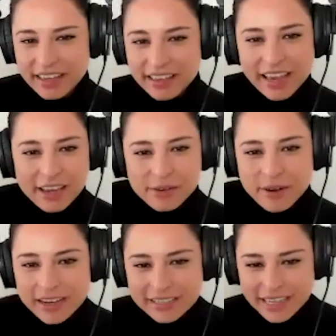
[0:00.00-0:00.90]
Thank you
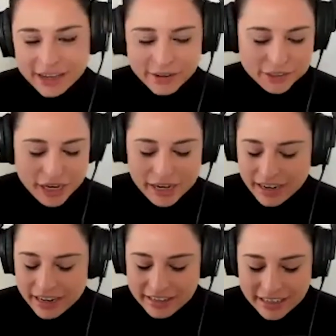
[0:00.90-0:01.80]
guys. Thank you, Audrey
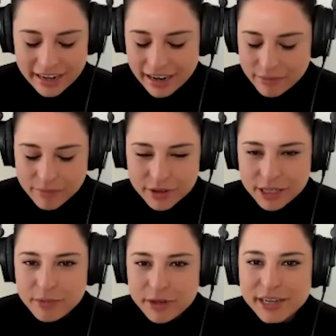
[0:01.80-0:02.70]
and, and Lee. I
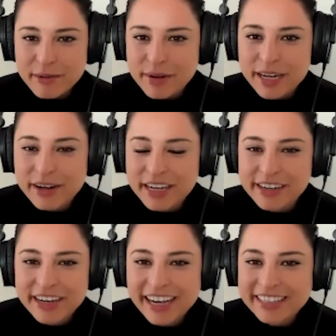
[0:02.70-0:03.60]
really appreciate being on
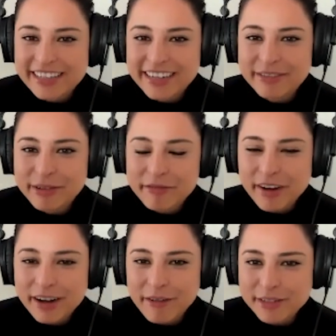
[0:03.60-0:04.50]
here, guys, and what a
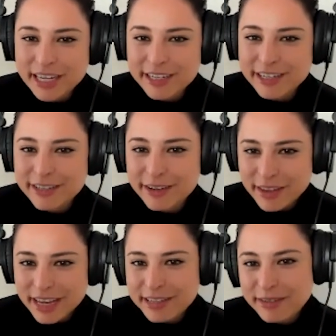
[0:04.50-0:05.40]
fun conversation. So
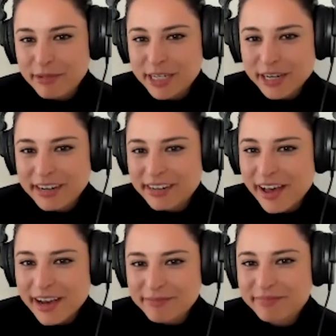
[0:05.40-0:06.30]
thanks. Appreciate it a lot.